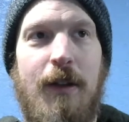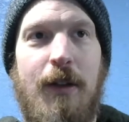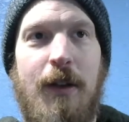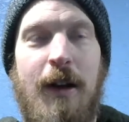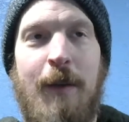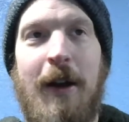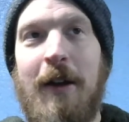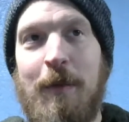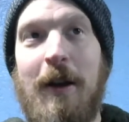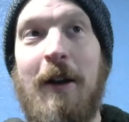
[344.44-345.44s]
I mean, I
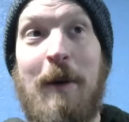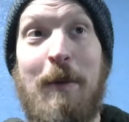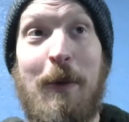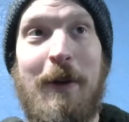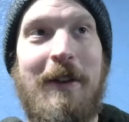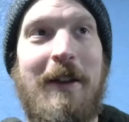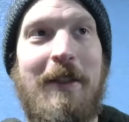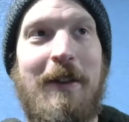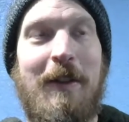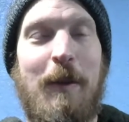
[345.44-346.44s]
remember one day
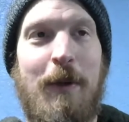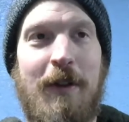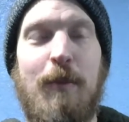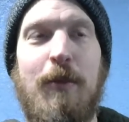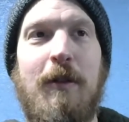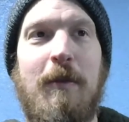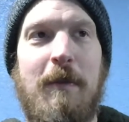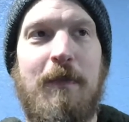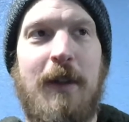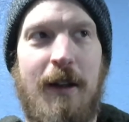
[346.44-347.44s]
the principal
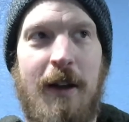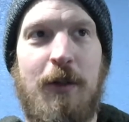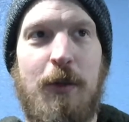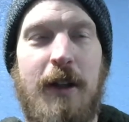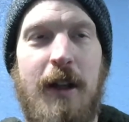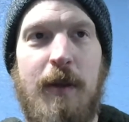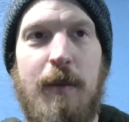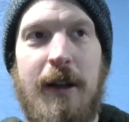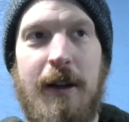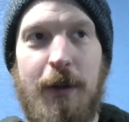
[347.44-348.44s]
in high school came to
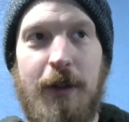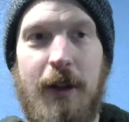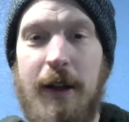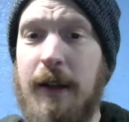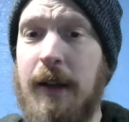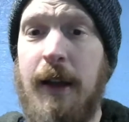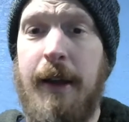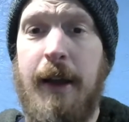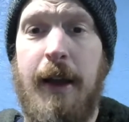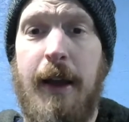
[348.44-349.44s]
me and he was like,
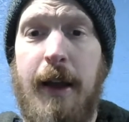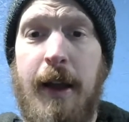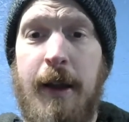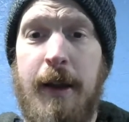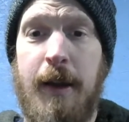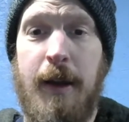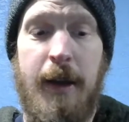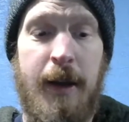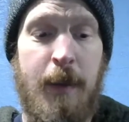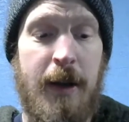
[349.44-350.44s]
hey
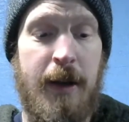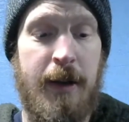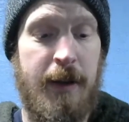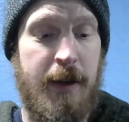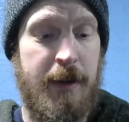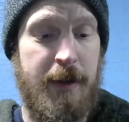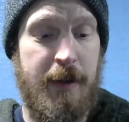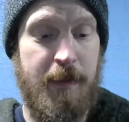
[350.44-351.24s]
man, I gotta